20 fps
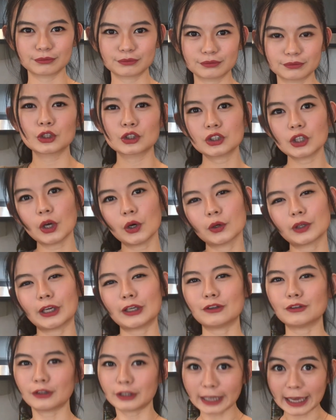So can
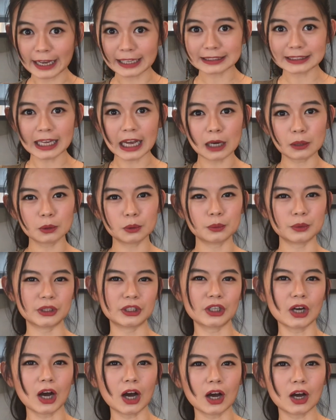you guess how would we
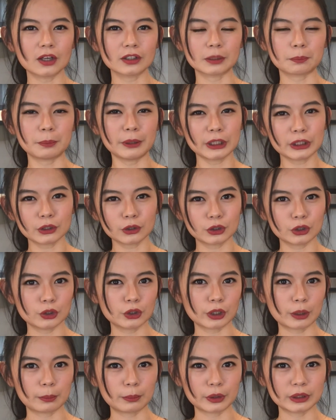call the pickled
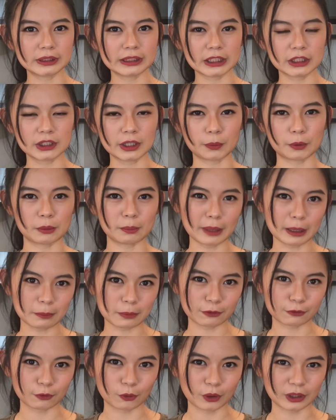cucumber dish that we made
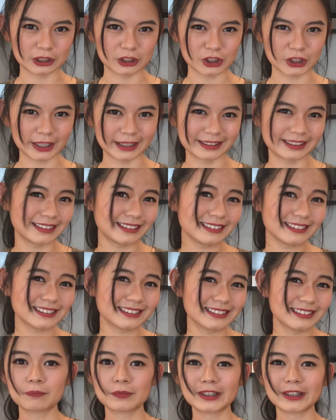before in Chinese?